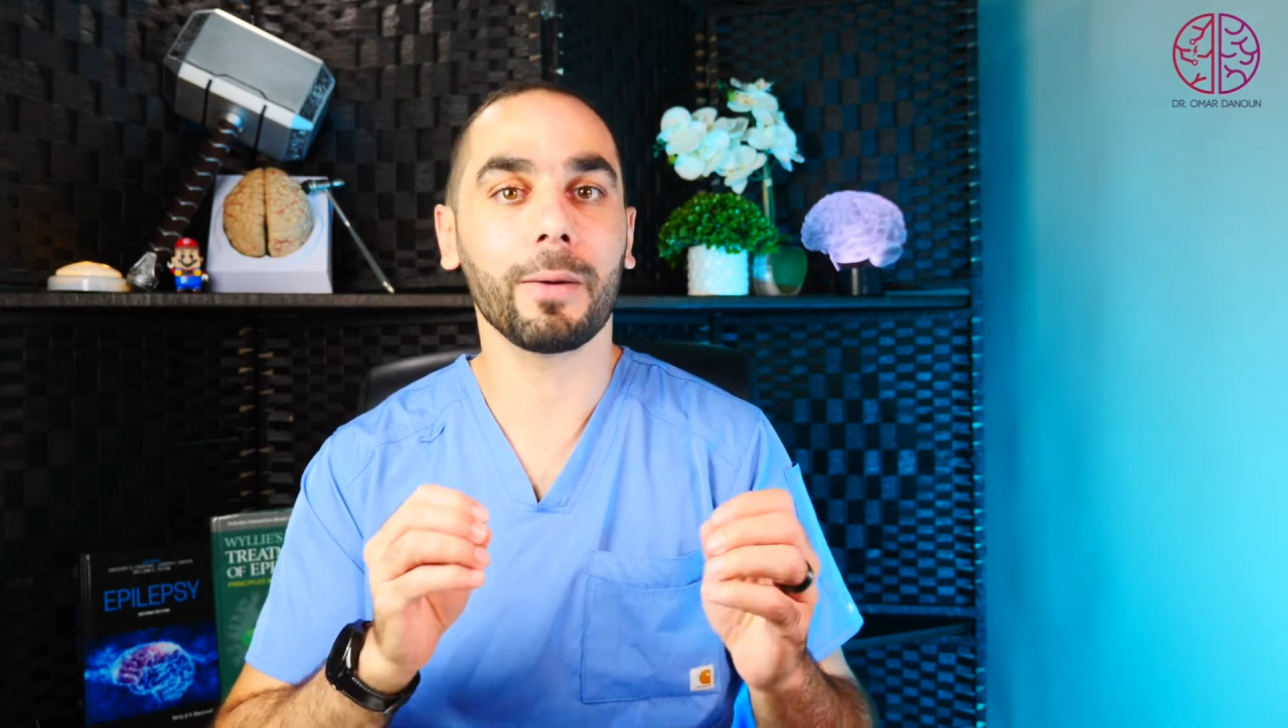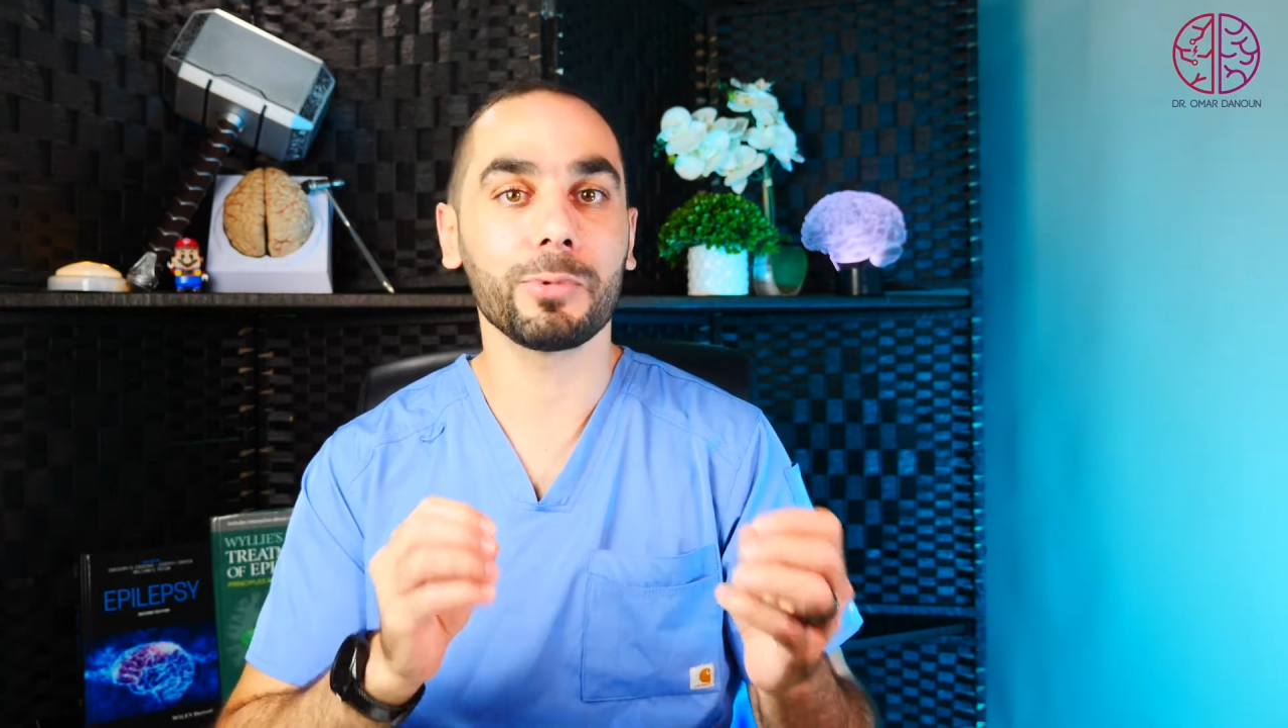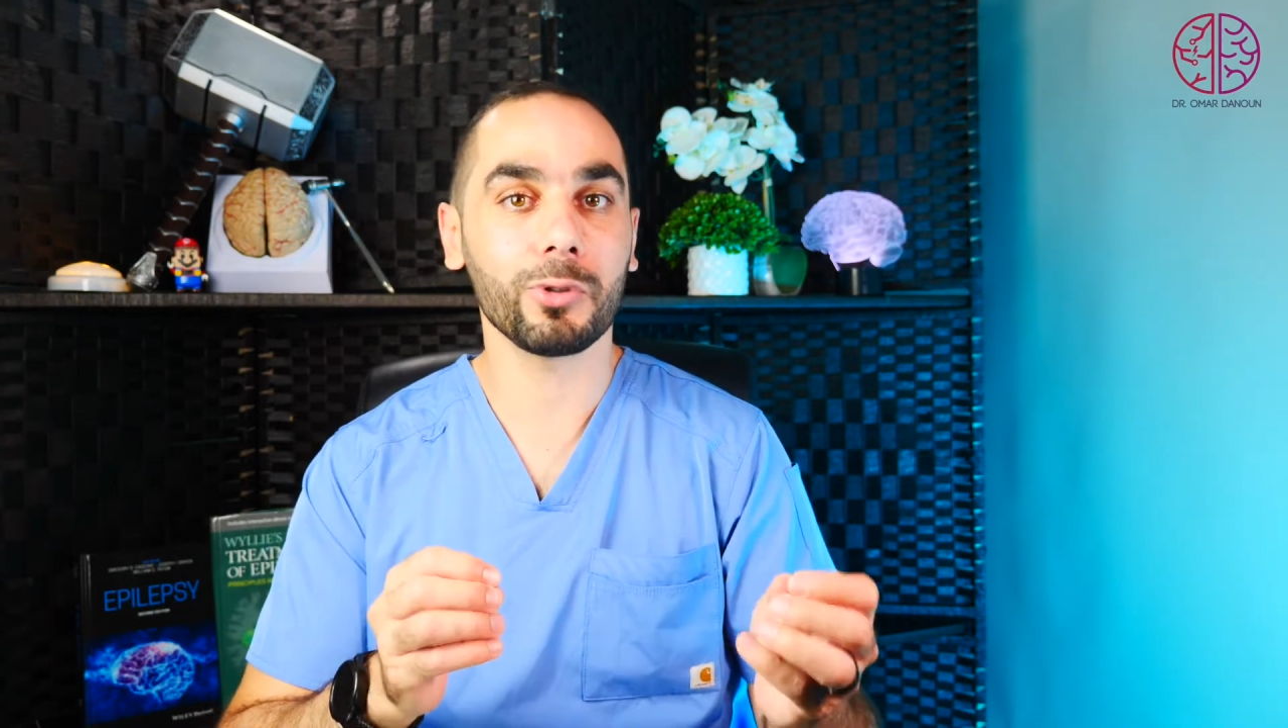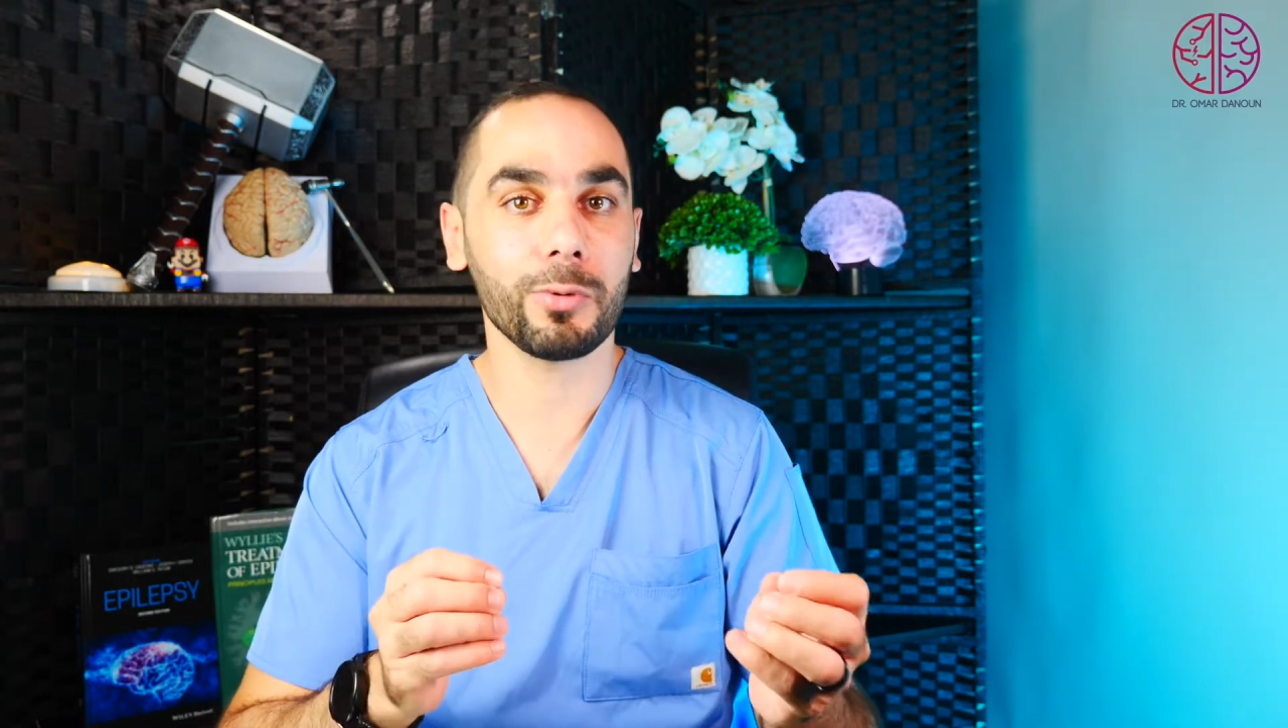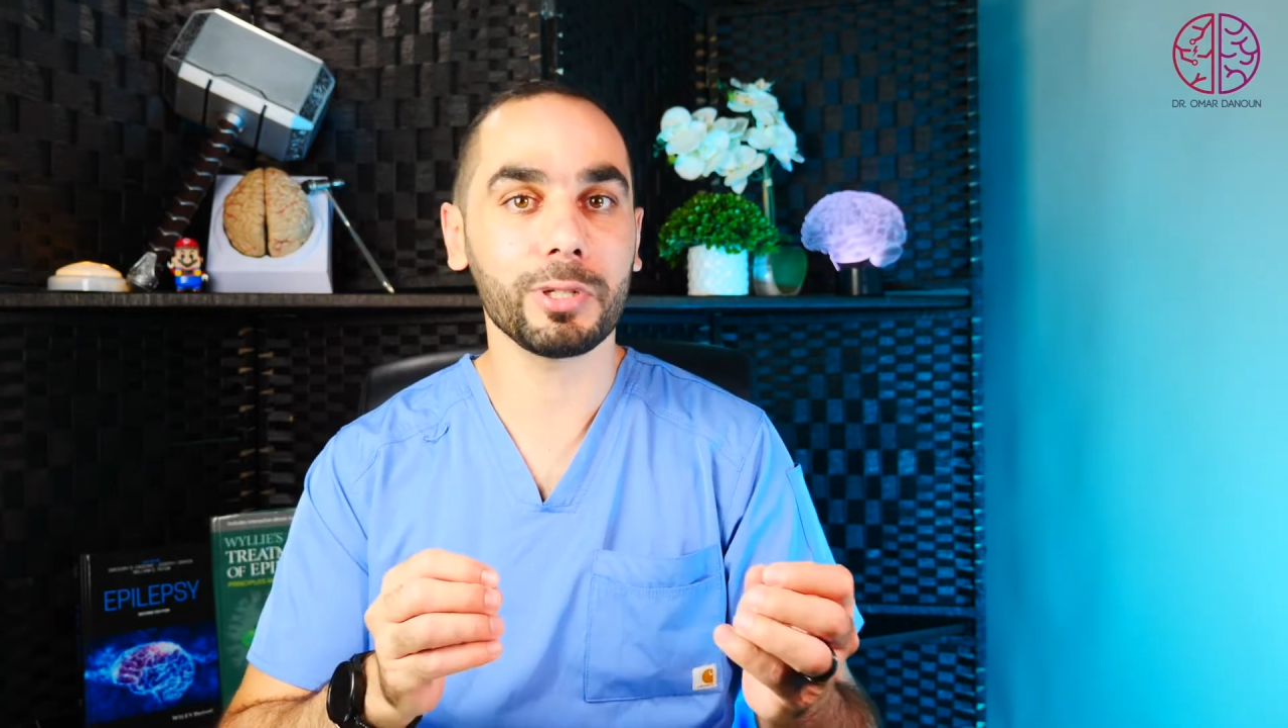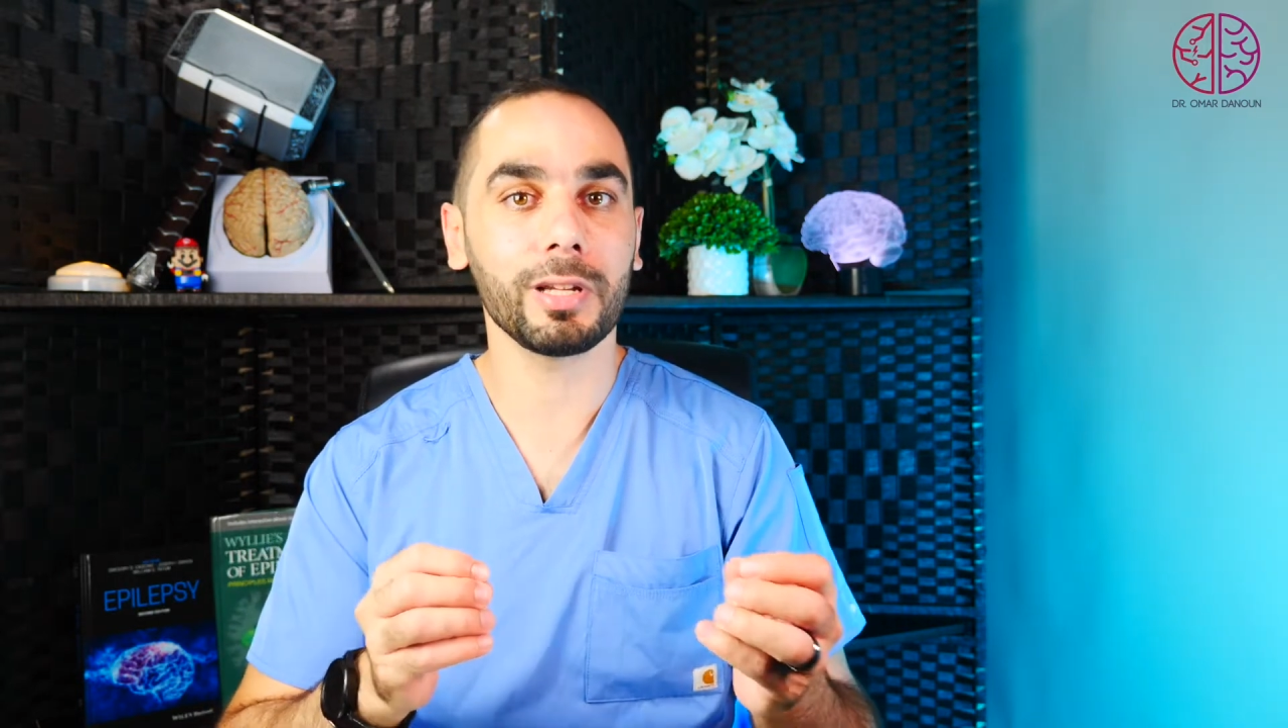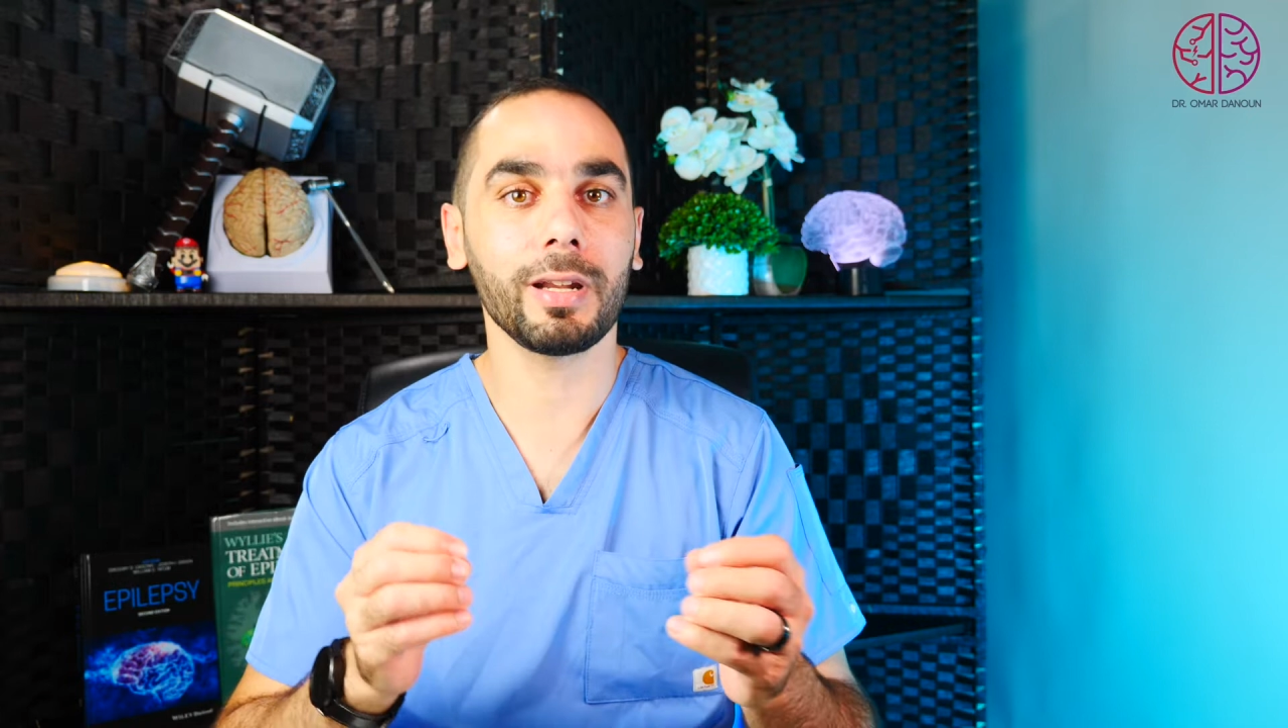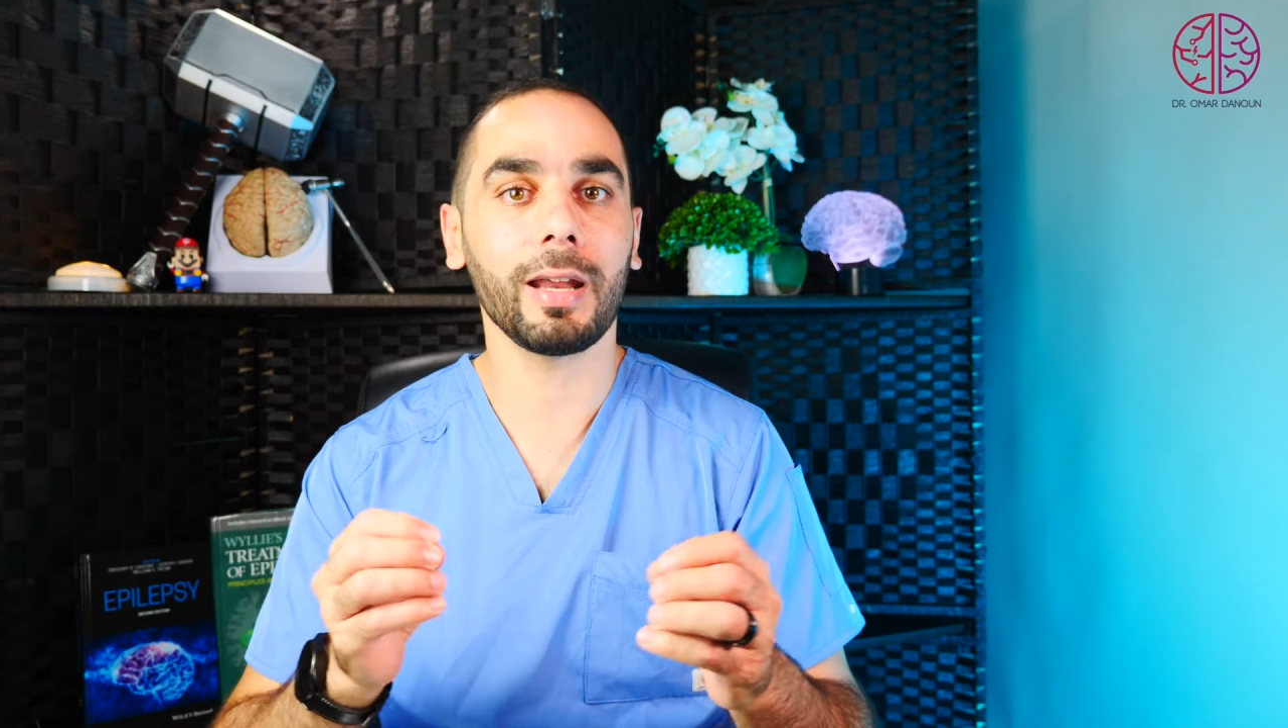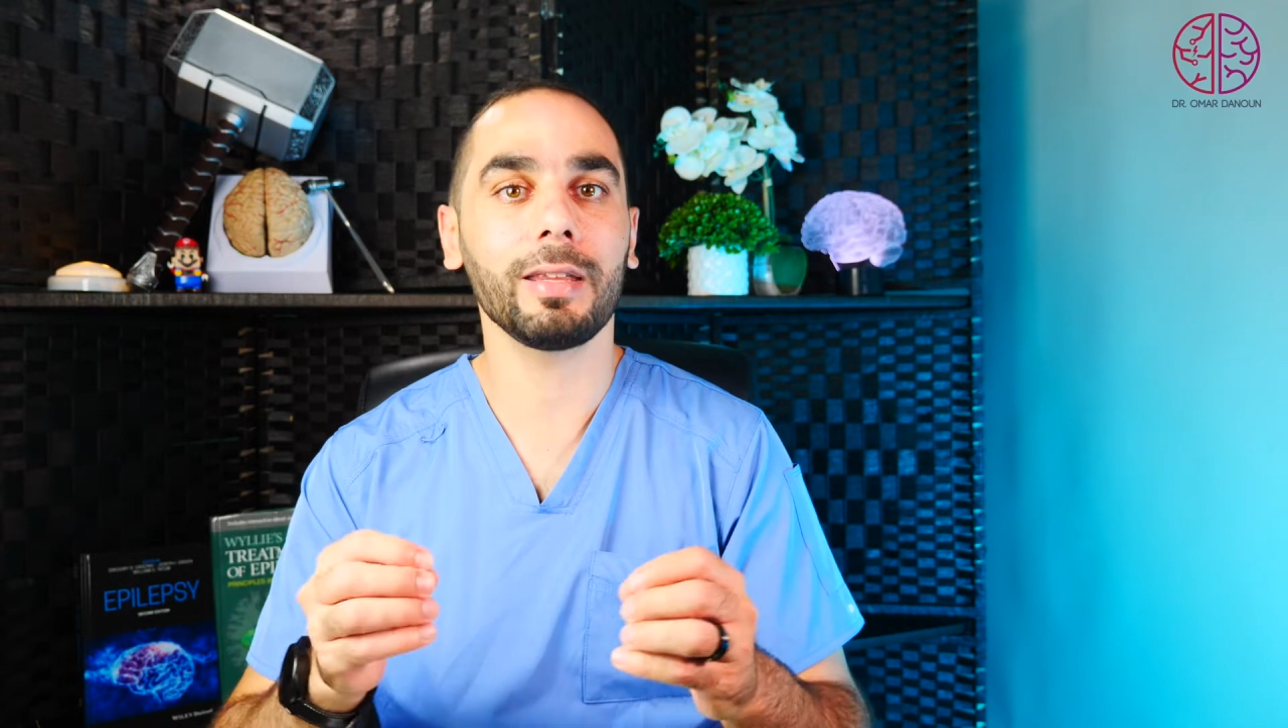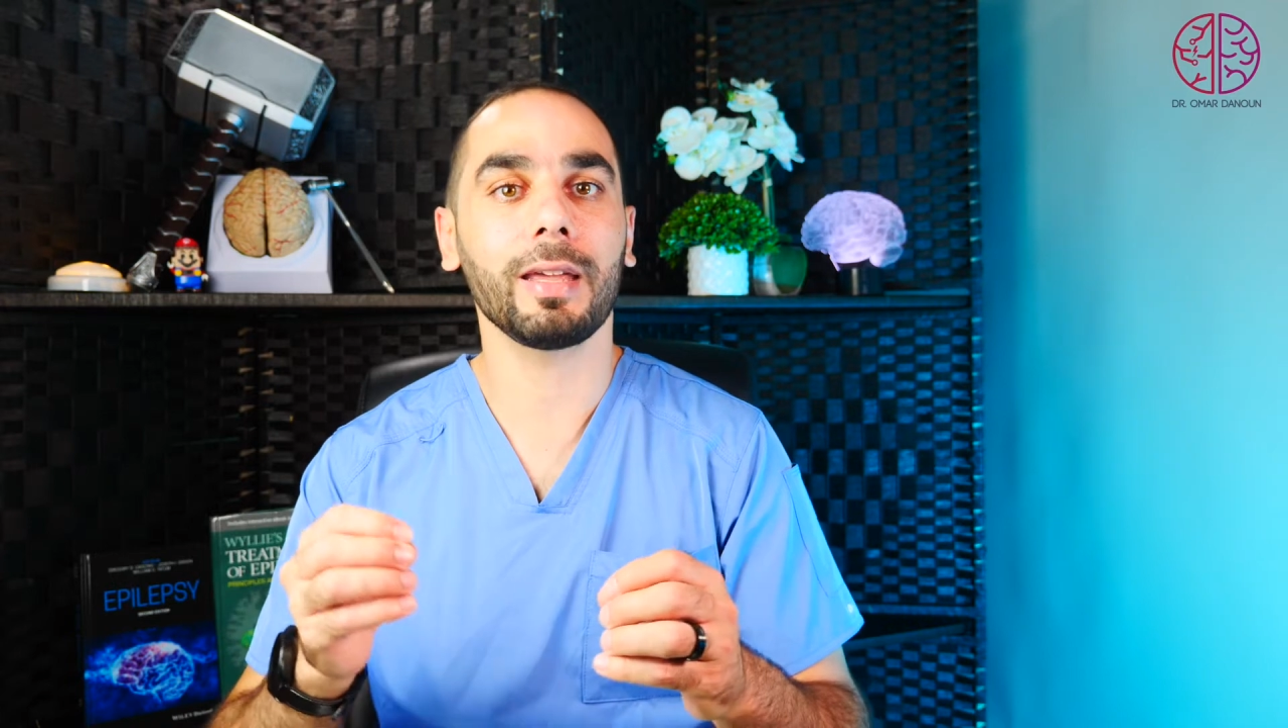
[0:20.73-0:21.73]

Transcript: absorption and it